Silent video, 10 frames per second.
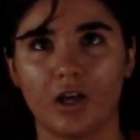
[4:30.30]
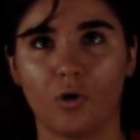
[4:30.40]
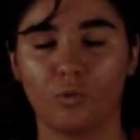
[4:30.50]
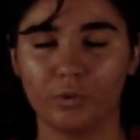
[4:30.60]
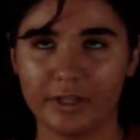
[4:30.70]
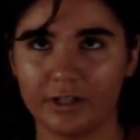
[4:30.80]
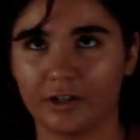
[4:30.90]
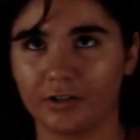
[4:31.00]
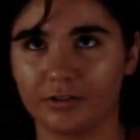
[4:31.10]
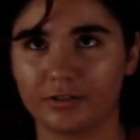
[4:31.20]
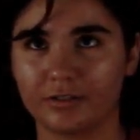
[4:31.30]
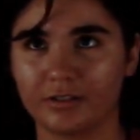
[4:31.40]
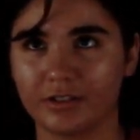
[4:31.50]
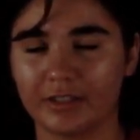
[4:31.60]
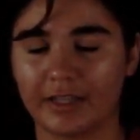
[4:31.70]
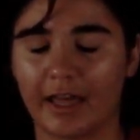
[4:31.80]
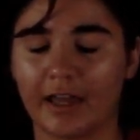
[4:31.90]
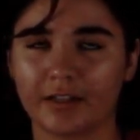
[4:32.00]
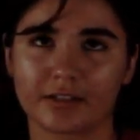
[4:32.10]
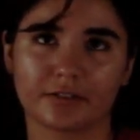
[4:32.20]
we know
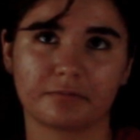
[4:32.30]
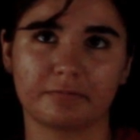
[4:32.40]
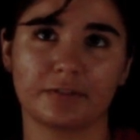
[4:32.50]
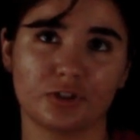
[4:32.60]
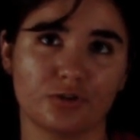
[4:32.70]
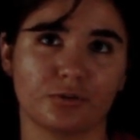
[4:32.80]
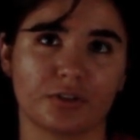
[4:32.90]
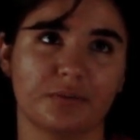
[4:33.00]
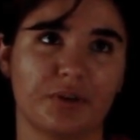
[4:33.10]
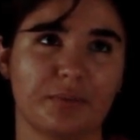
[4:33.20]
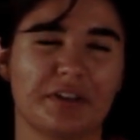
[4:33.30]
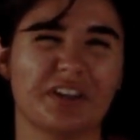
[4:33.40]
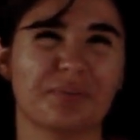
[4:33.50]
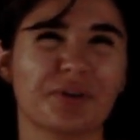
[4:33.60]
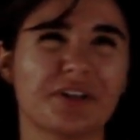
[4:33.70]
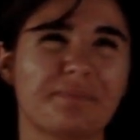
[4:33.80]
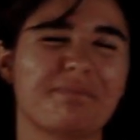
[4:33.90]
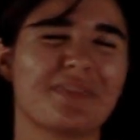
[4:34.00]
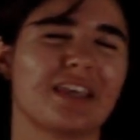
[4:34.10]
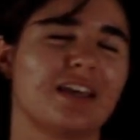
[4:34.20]
that 2 could be median, but
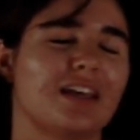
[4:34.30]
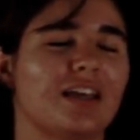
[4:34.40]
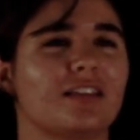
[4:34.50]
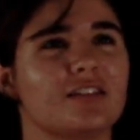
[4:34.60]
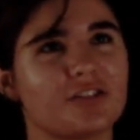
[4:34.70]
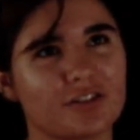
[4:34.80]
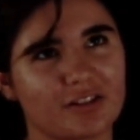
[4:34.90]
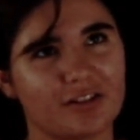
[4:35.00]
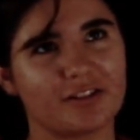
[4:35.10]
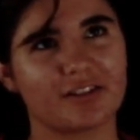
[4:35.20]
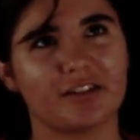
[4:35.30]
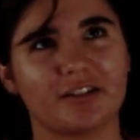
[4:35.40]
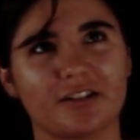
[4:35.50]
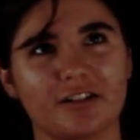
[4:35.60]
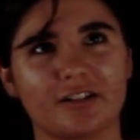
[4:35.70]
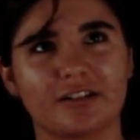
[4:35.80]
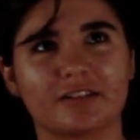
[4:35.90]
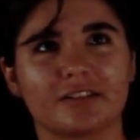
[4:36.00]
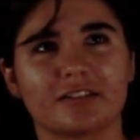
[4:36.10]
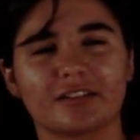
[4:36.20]
let's just consider
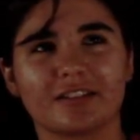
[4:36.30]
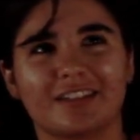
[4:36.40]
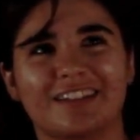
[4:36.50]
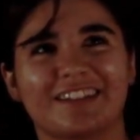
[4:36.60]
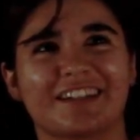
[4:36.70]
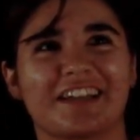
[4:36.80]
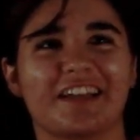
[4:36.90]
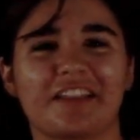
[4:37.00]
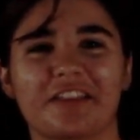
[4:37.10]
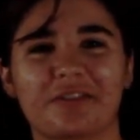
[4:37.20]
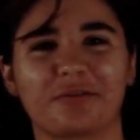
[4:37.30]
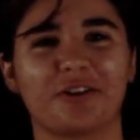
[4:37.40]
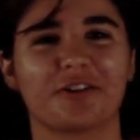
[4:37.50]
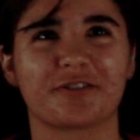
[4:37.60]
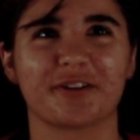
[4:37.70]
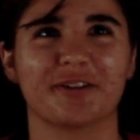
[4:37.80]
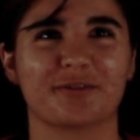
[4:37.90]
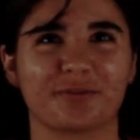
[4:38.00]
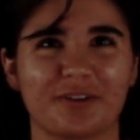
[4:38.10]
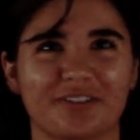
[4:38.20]
the
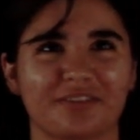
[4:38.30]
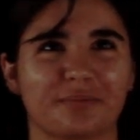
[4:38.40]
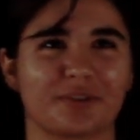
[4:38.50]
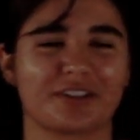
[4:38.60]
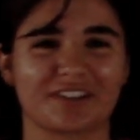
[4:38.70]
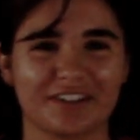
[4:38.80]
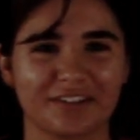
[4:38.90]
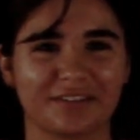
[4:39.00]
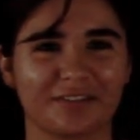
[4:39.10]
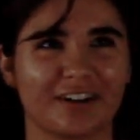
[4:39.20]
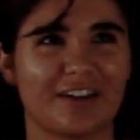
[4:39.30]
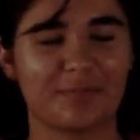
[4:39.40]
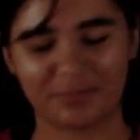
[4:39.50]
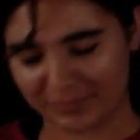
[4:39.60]
312th person, right?